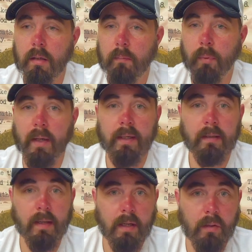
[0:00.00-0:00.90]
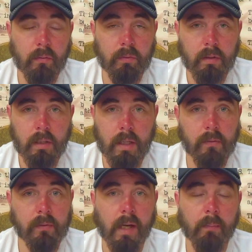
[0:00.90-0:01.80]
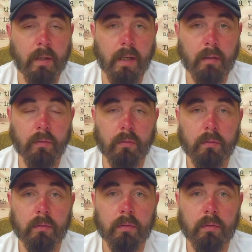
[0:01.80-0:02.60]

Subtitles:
breaking down of the tabernacle